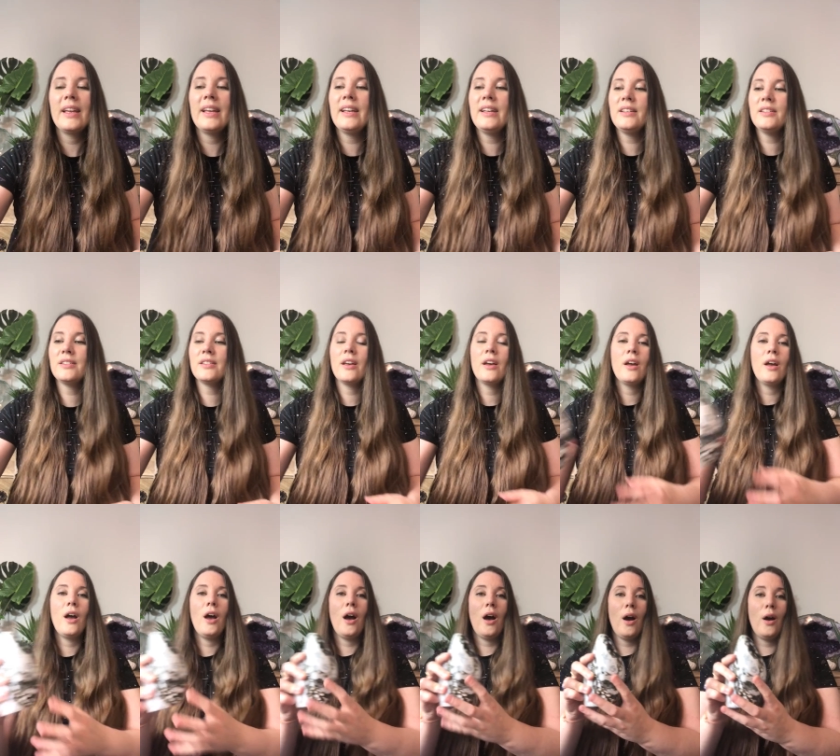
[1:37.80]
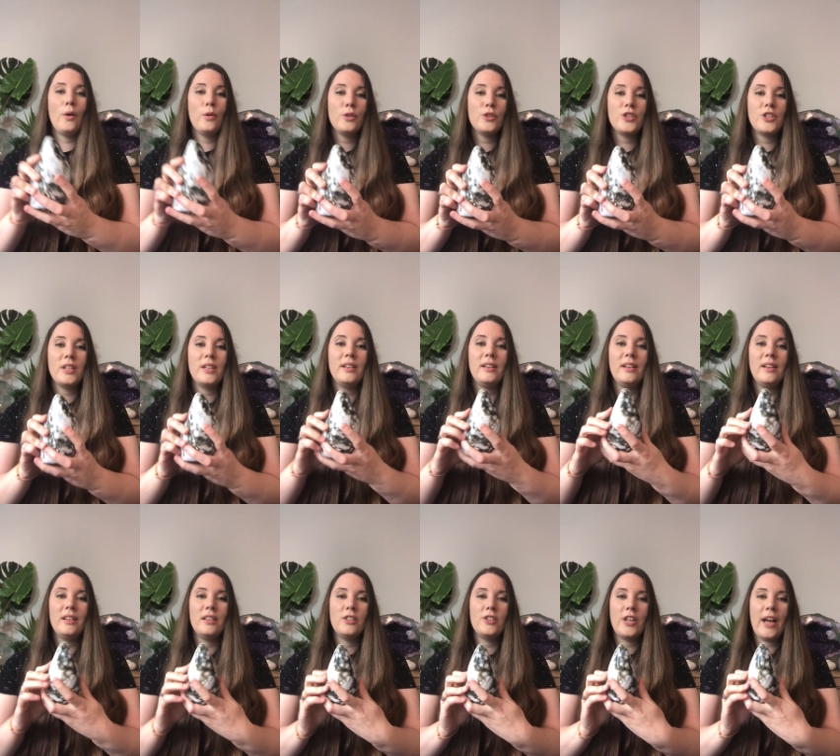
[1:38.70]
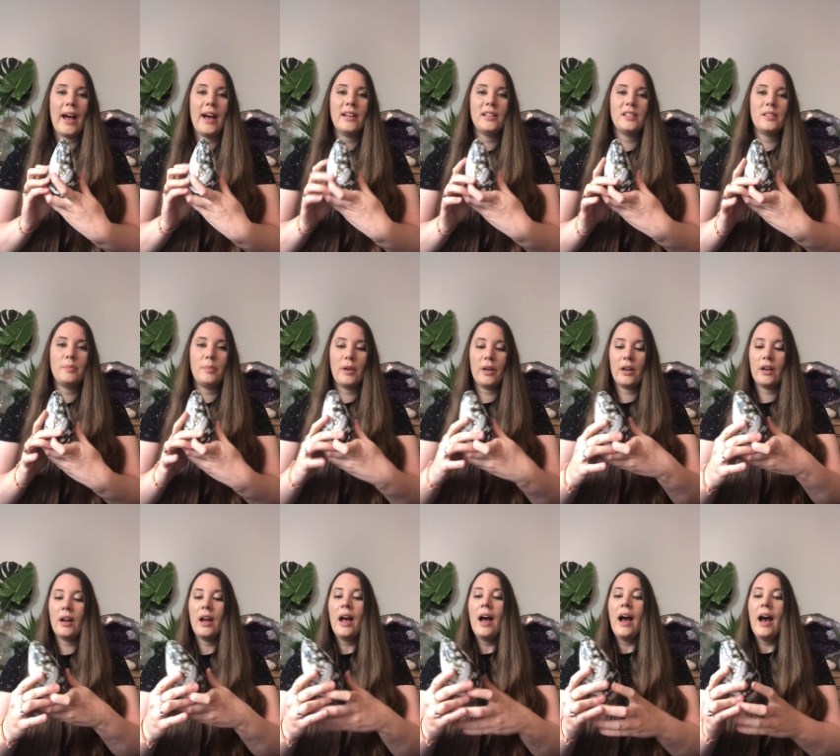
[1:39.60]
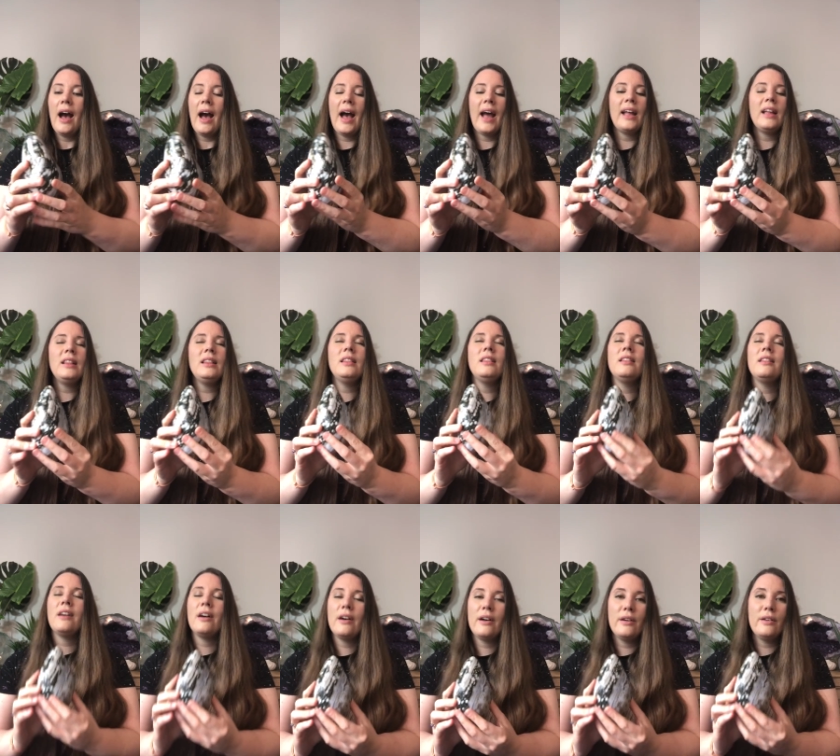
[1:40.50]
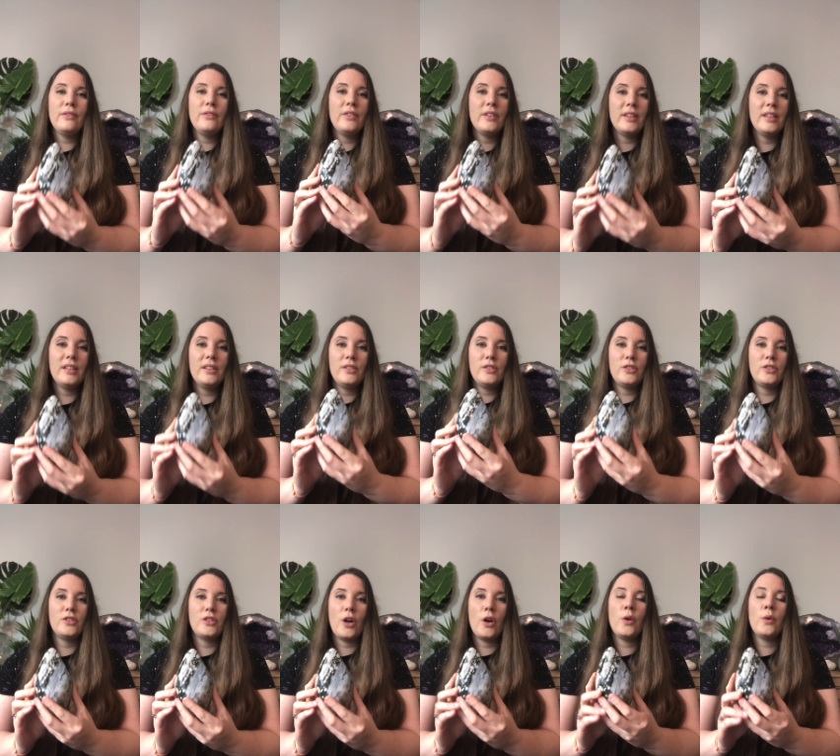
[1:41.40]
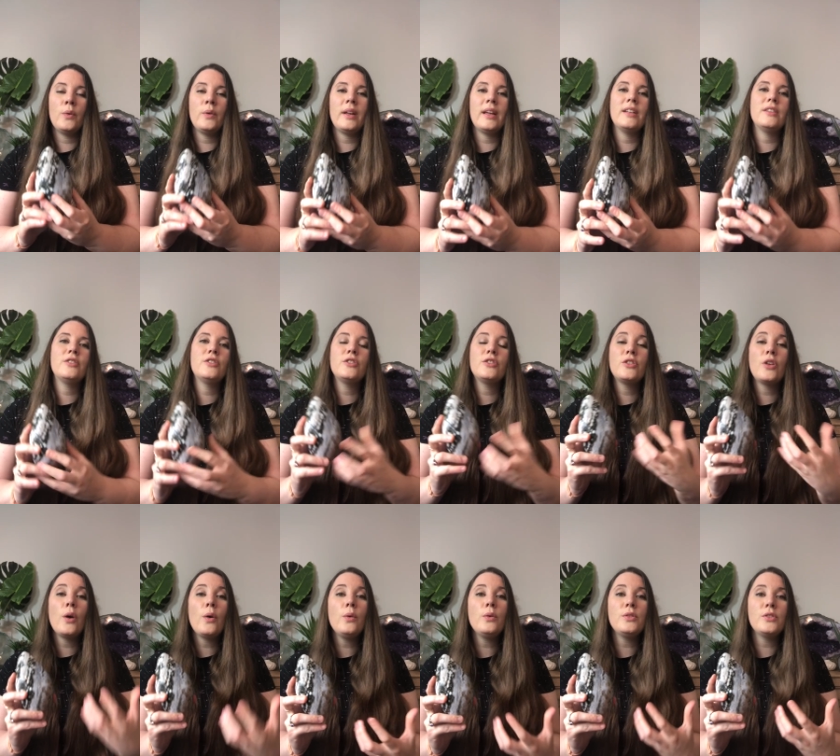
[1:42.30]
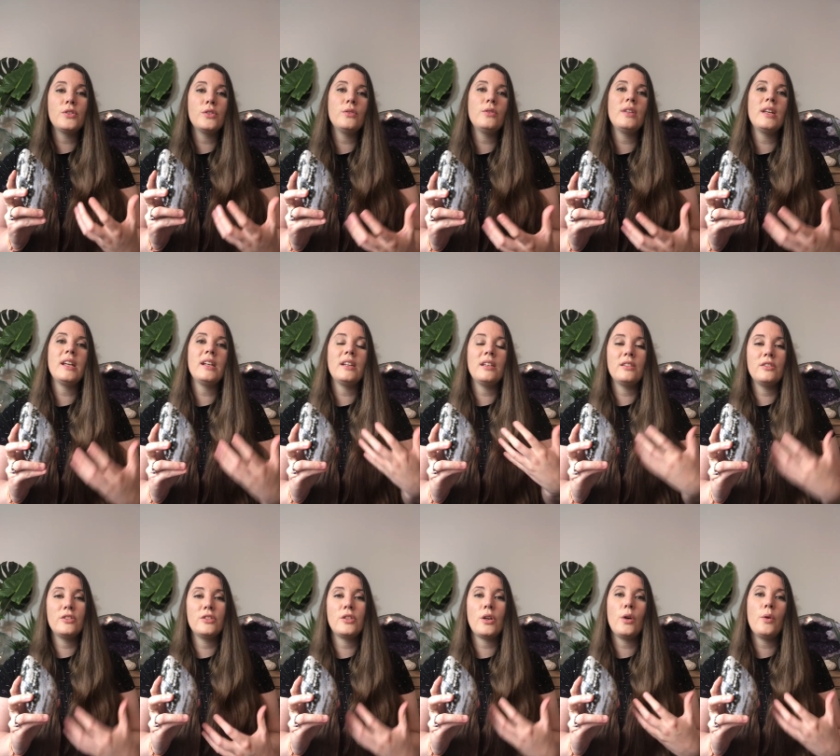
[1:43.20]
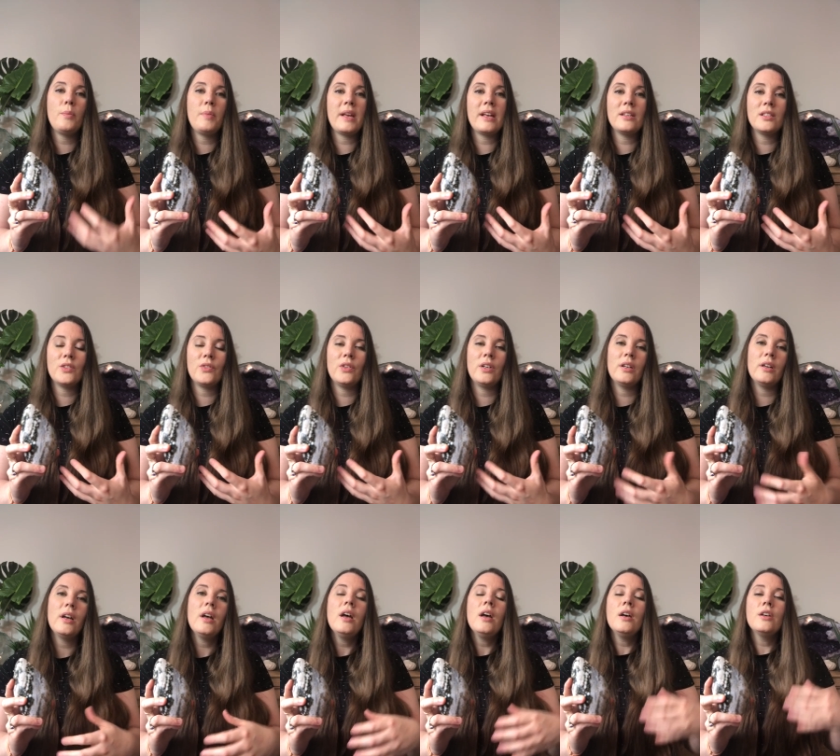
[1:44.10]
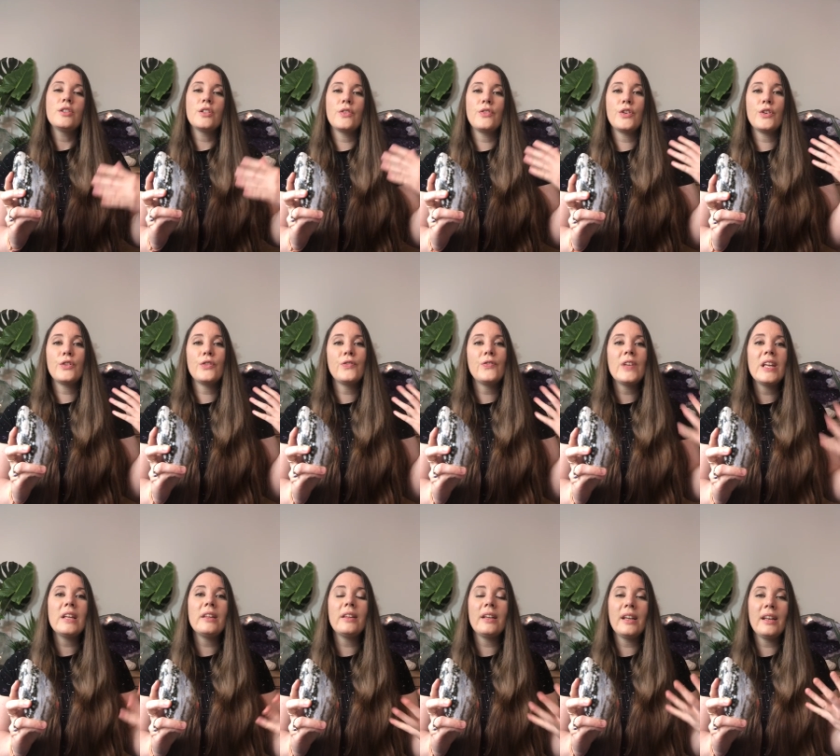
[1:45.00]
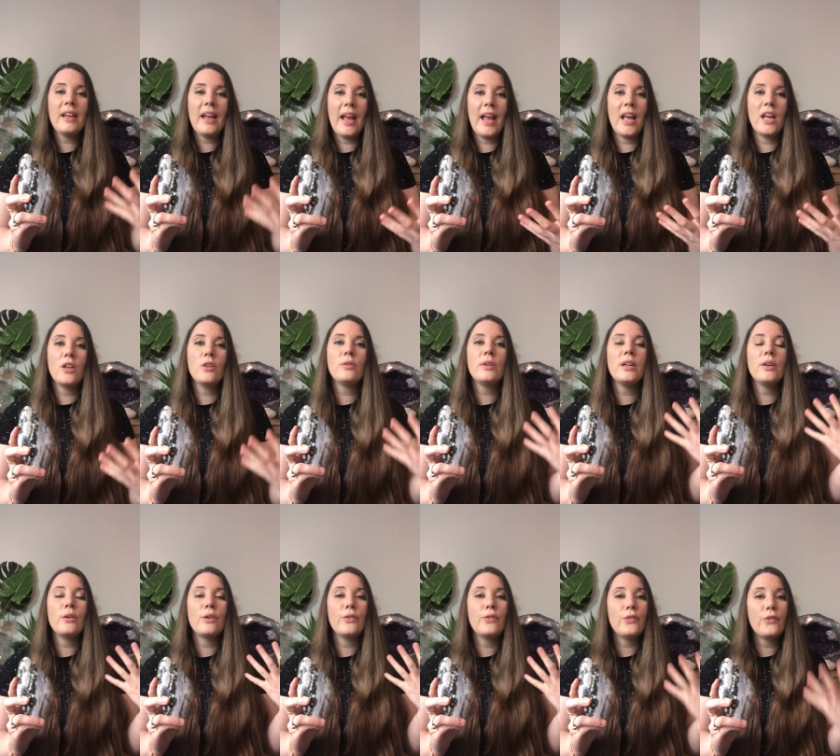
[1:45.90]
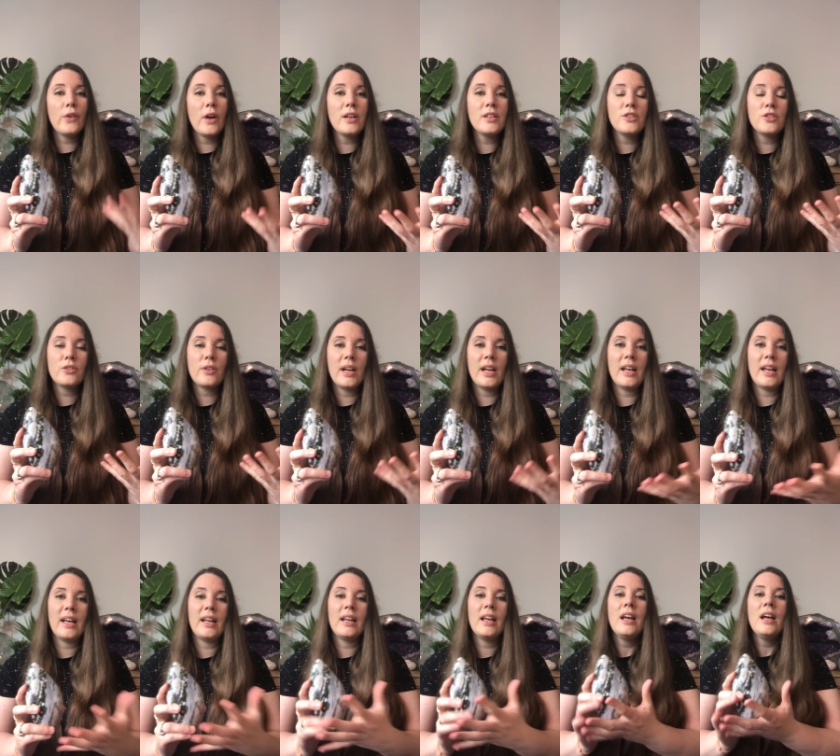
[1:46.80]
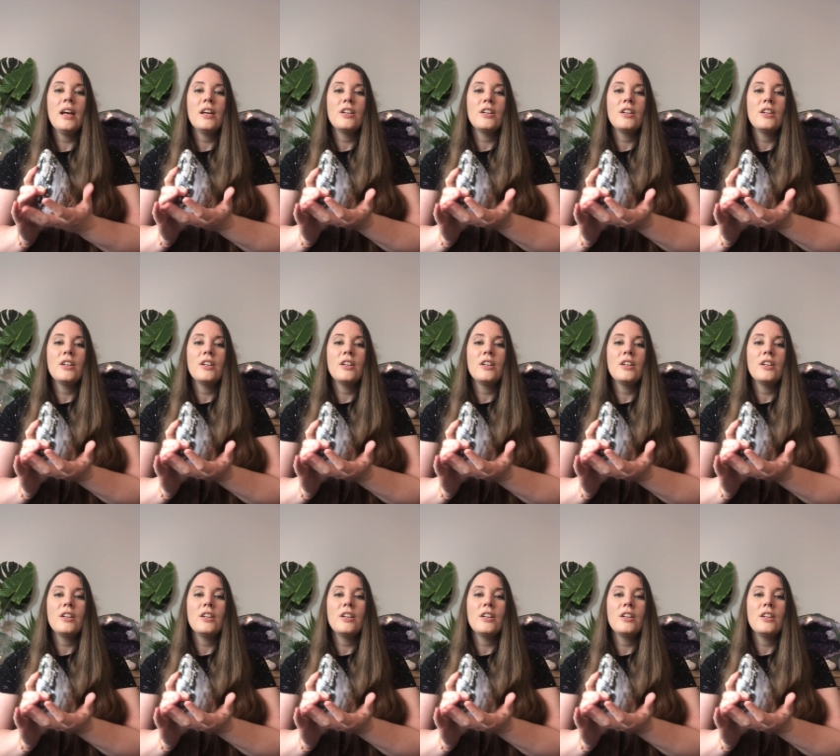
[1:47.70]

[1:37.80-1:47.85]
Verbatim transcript: is Ocean Jasper. I love this stone. It's so soothing and so peaceful. So if you're feeling angry or frustrated,